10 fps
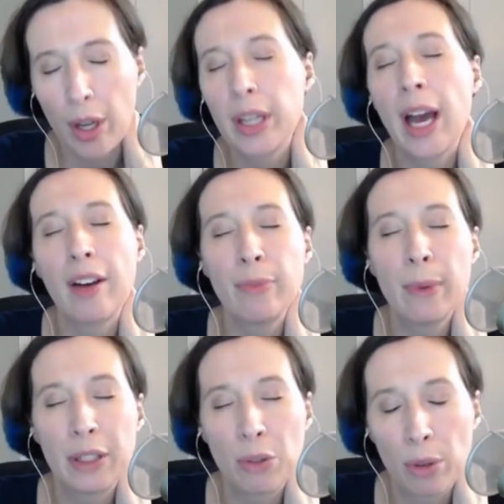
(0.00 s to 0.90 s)
Have
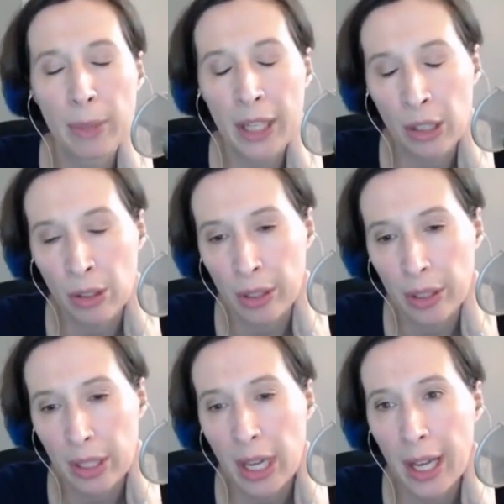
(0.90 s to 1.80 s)
my doorbell
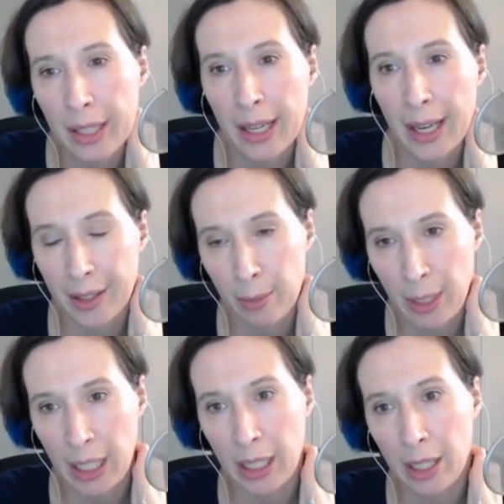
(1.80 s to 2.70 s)
contact
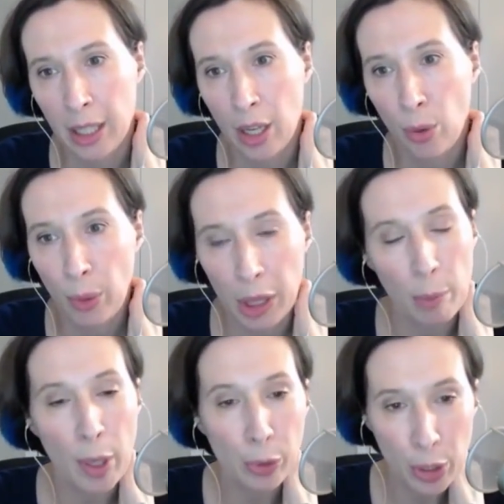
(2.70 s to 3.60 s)
me when the
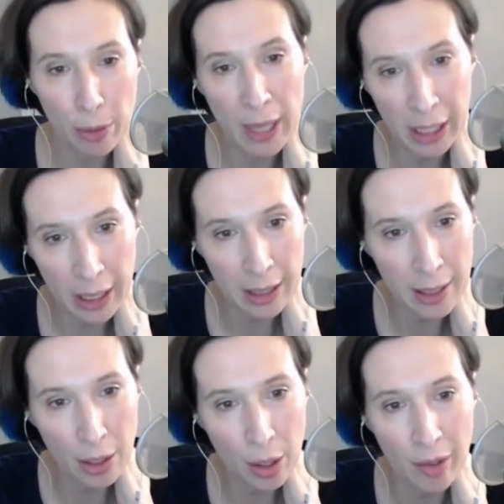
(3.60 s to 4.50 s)
postman gets
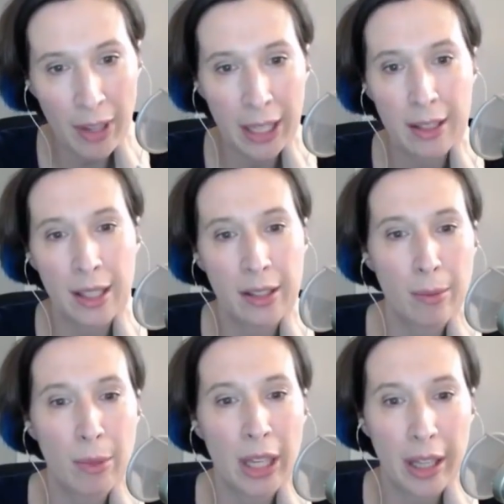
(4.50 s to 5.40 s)
here, I like if I can that. say
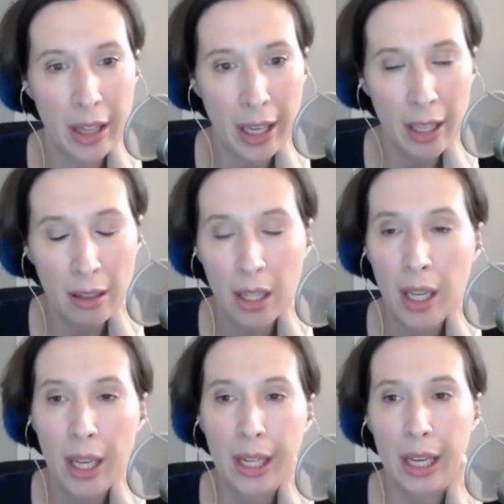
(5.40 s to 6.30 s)
something like that. I
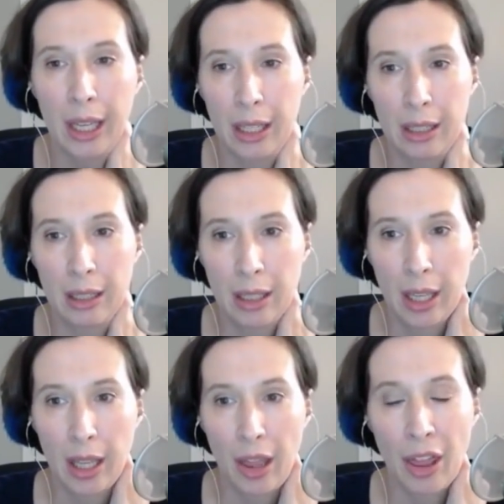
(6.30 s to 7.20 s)
like that. And
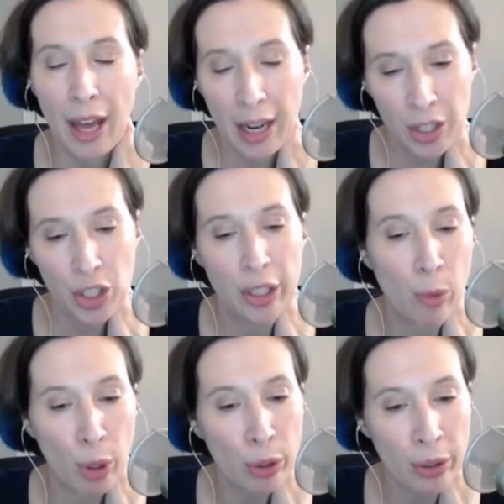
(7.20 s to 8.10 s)
that actually
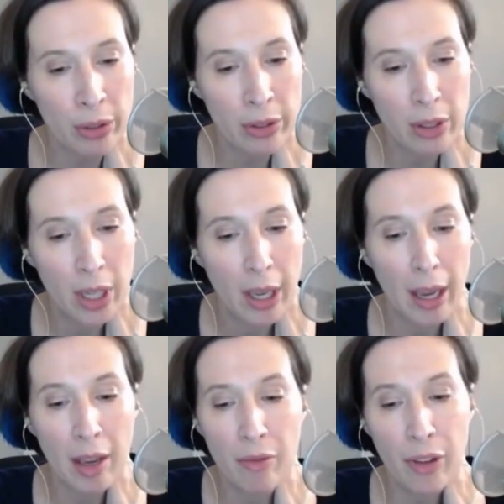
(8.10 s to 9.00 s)
works.
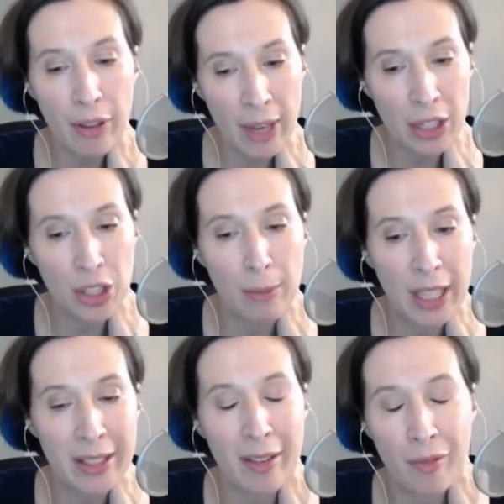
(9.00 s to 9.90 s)
And Viv actually
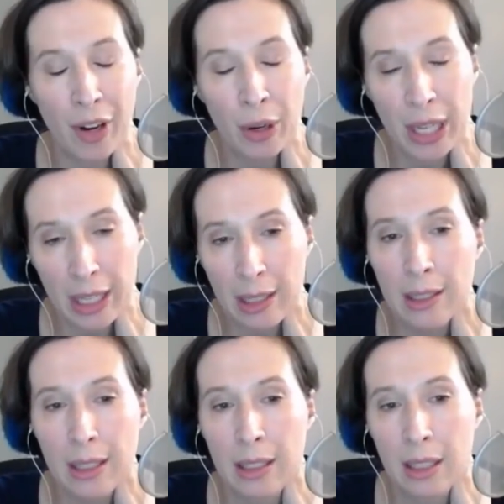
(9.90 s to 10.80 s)
makes that very
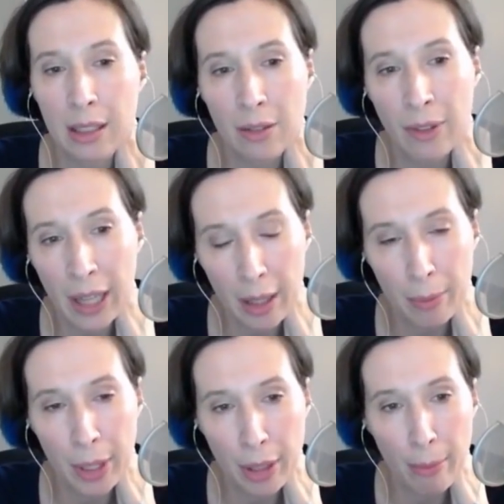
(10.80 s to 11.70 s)
easy to
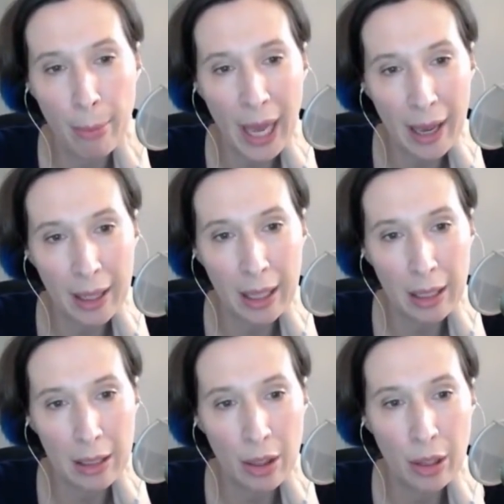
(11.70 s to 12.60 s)
develop on the back
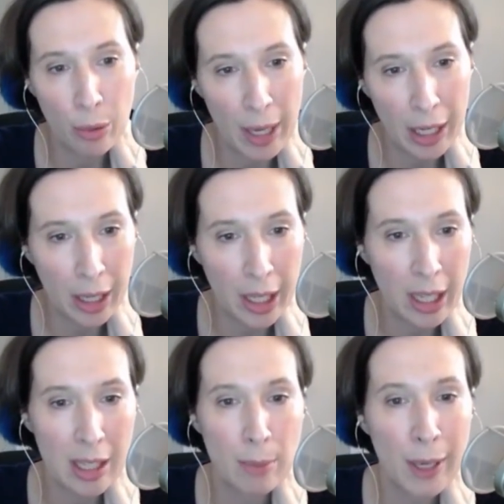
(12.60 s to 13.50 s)
end theoretically. That's
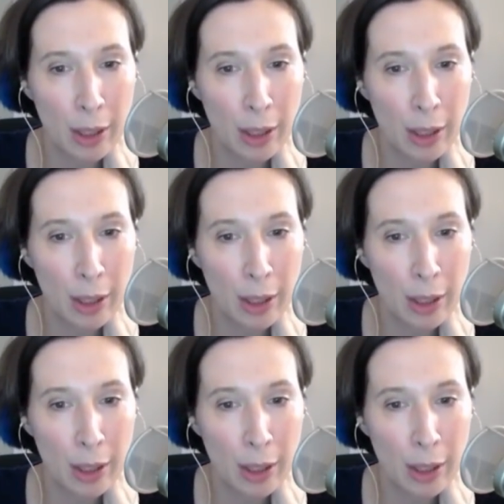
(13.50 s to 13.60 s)
it's what been they a